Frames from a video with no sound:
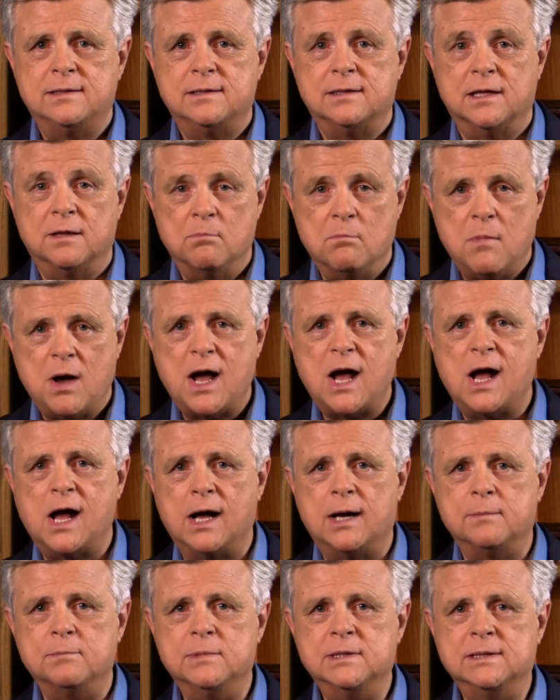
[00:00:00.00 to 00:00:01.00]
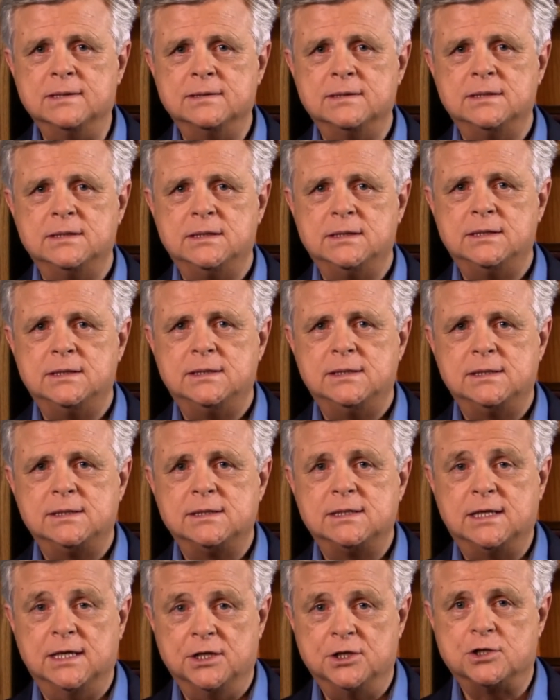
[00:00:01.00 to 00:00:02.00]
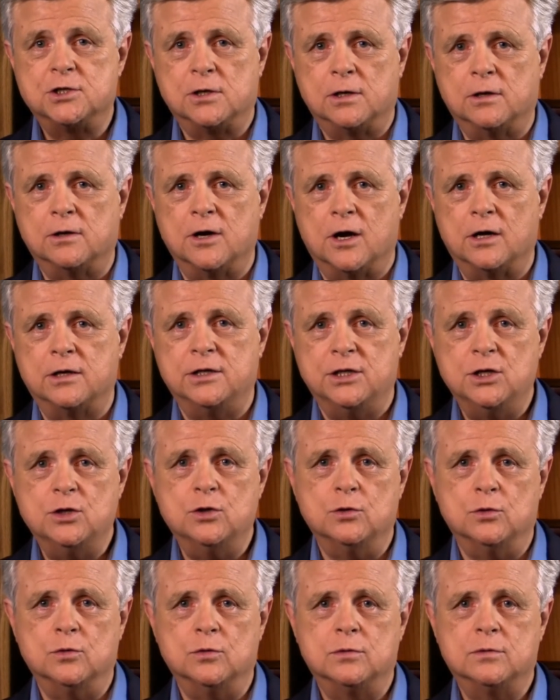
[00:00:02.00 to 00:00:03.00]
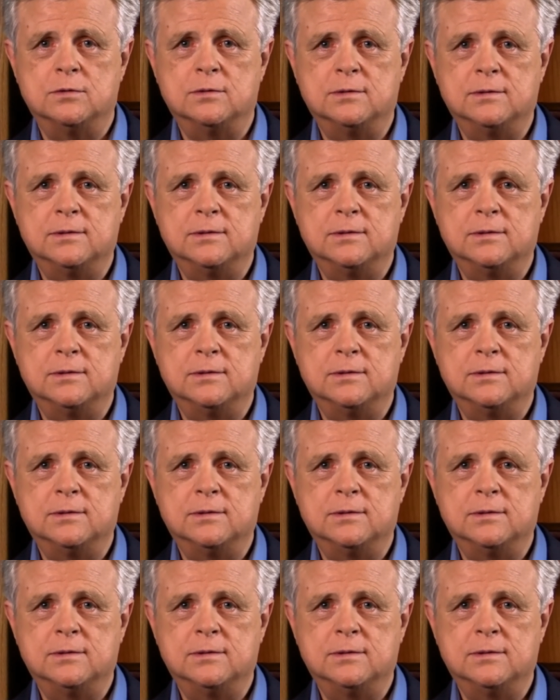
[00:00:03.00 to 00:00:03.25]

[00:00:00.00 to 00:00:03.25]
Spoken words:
the mob can turn on you.